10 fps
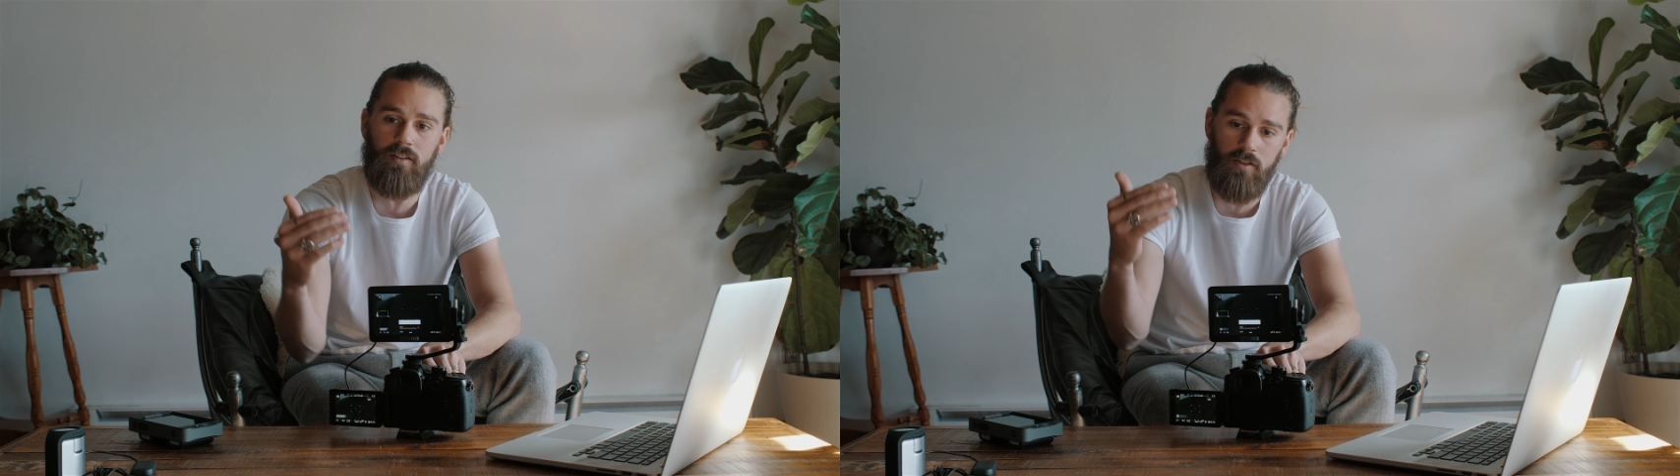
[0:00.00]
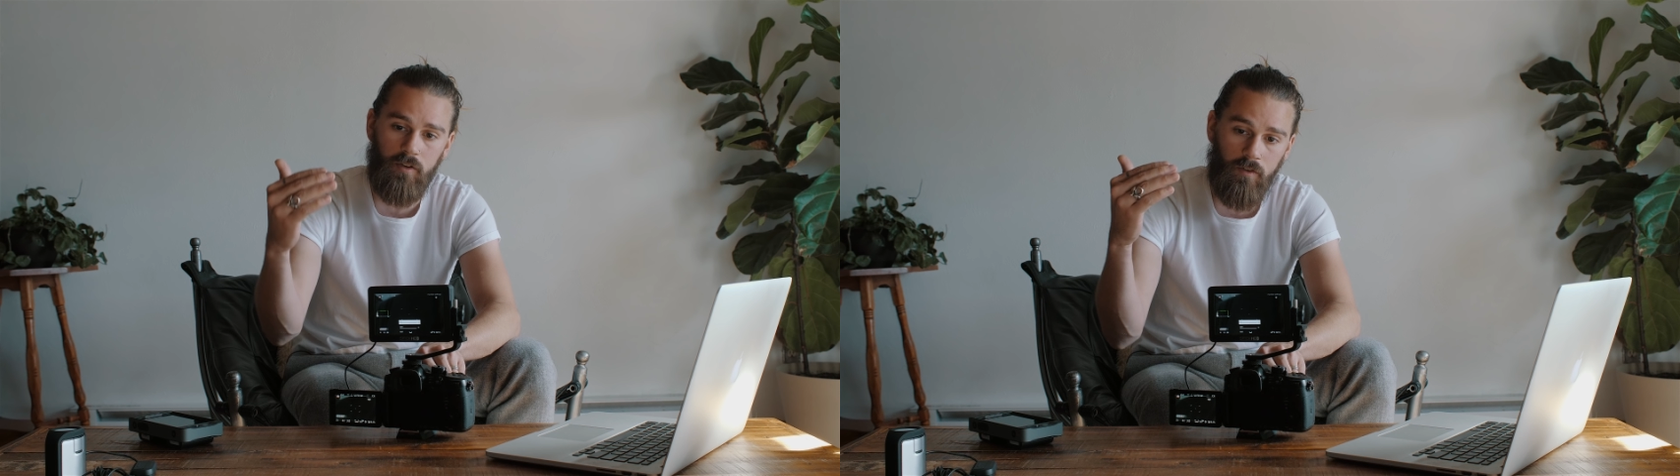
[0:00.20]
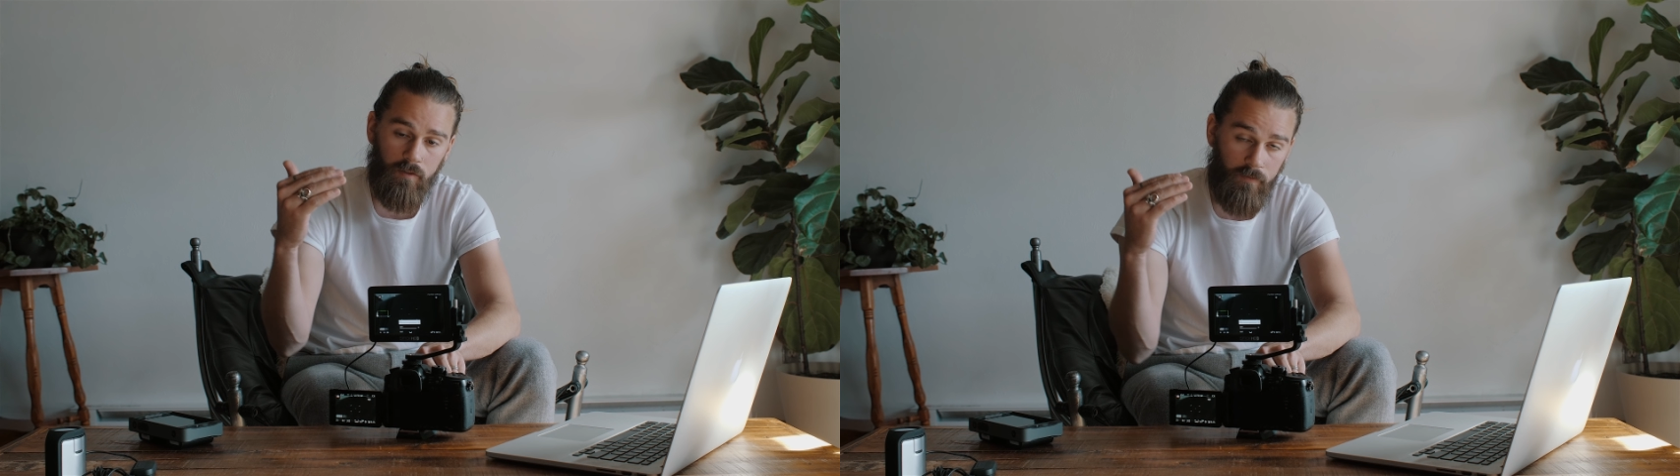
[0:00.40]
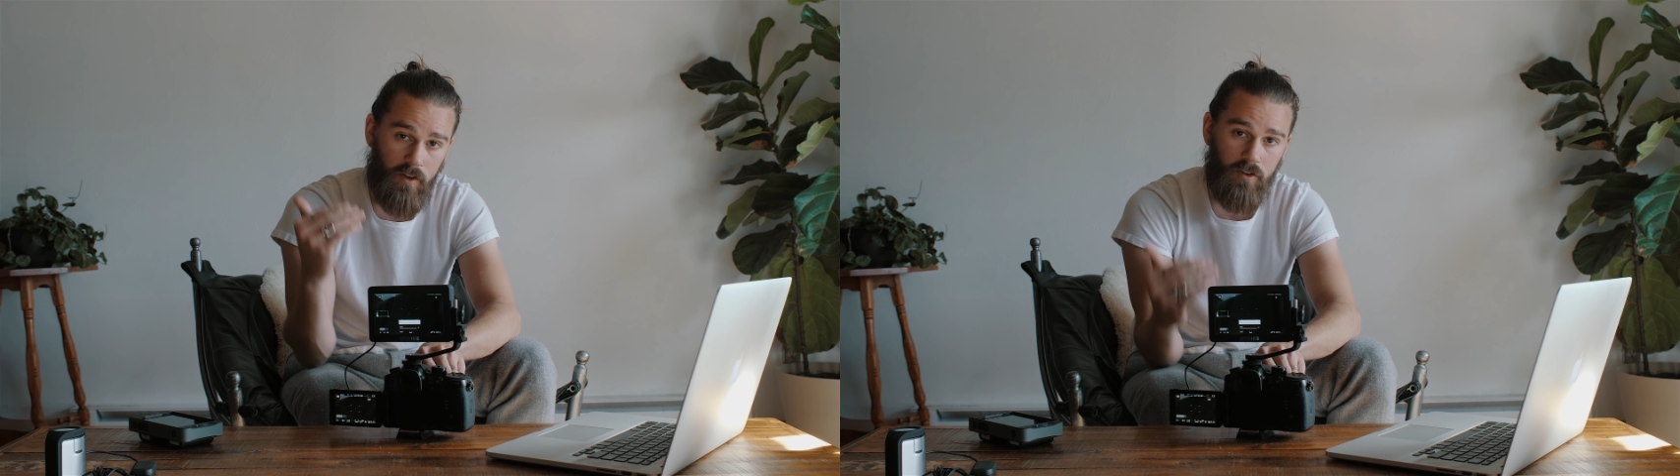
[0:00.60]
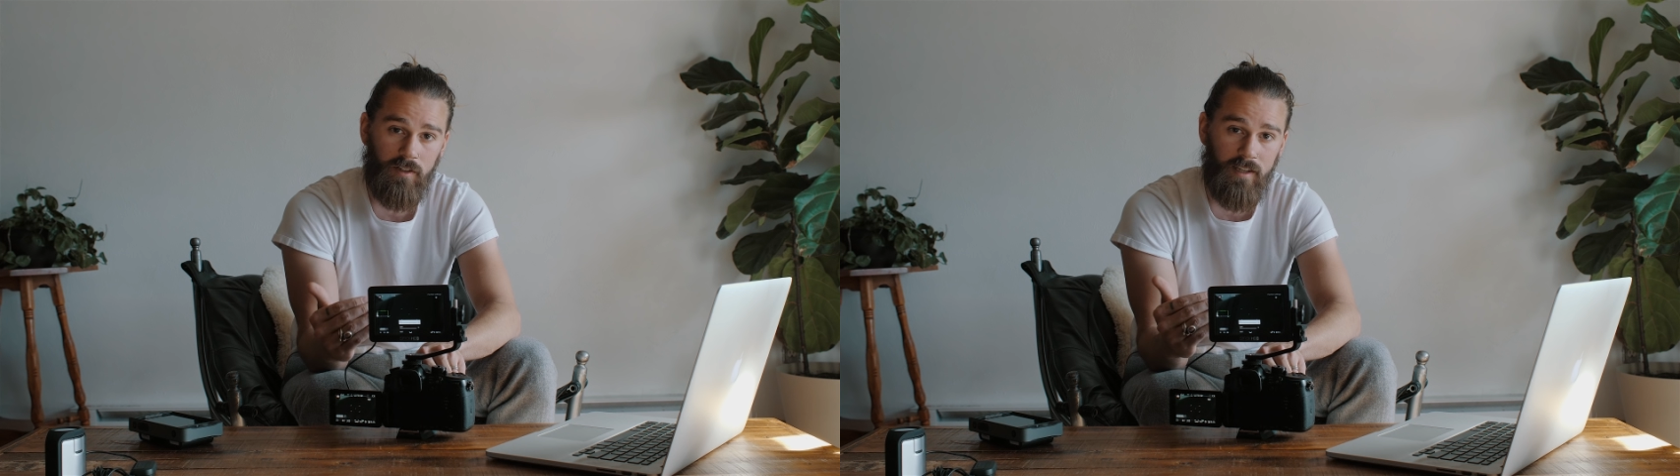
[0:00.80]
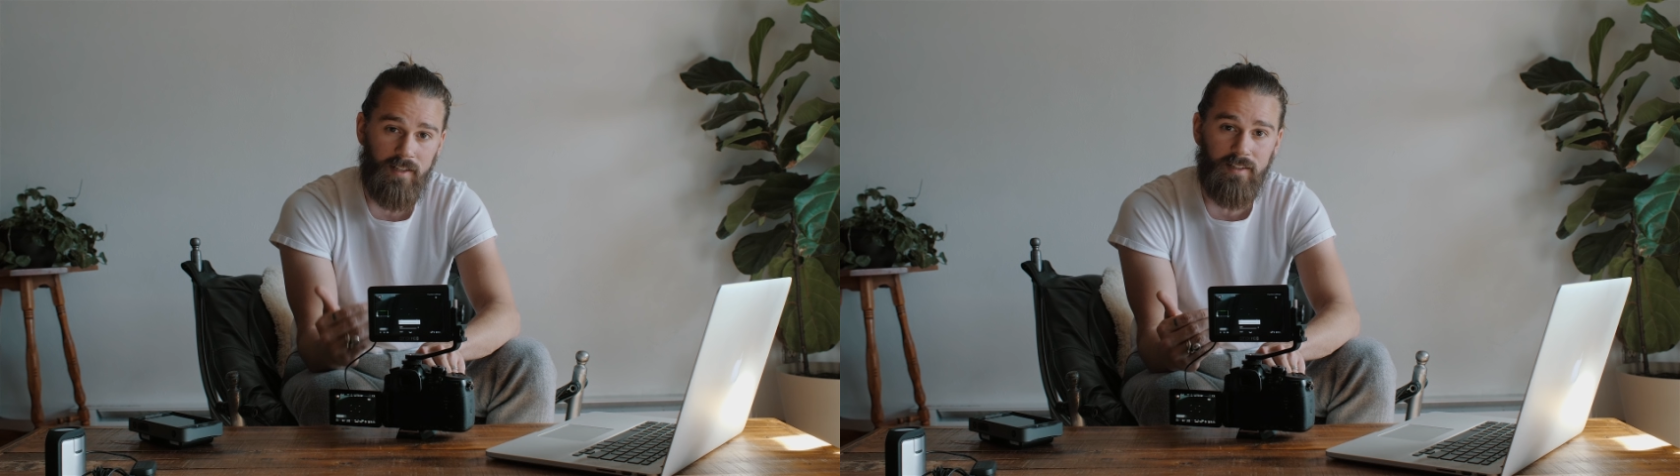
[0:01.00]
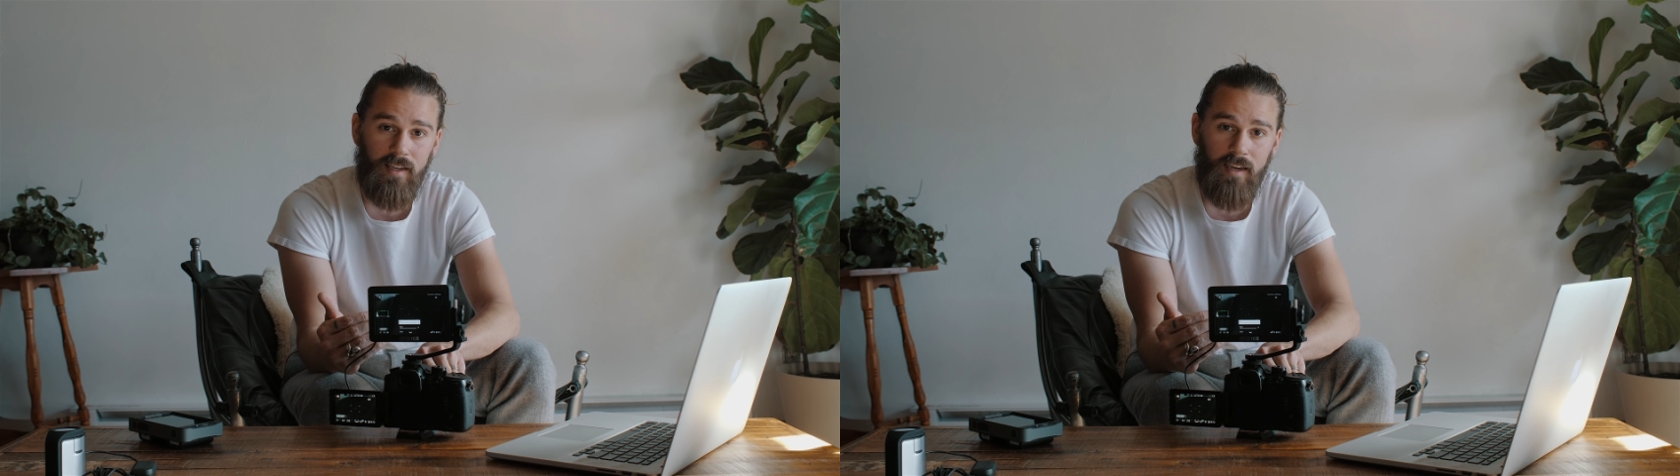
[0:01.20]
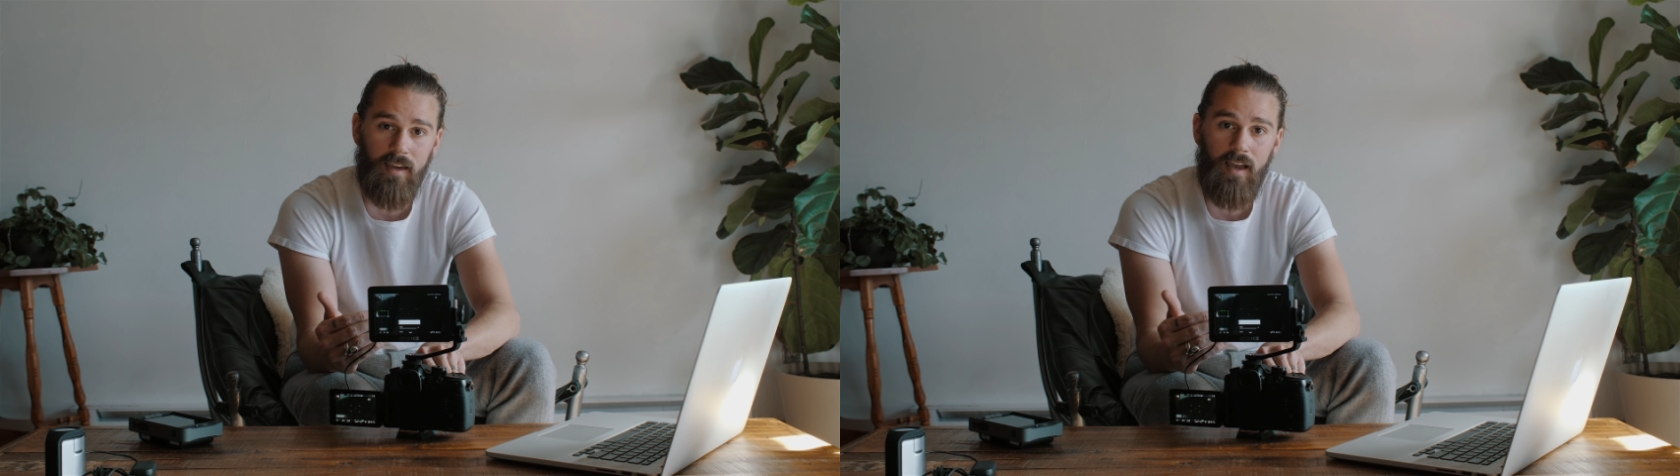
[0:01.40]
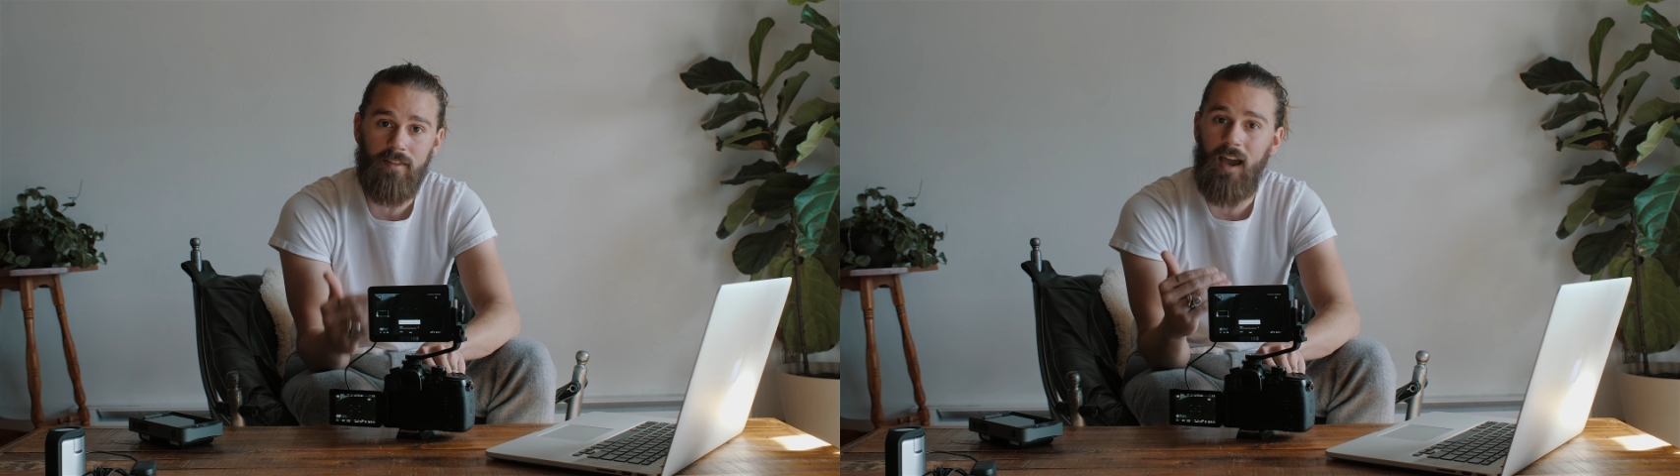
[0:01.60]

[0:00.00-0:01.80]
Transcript: to visually see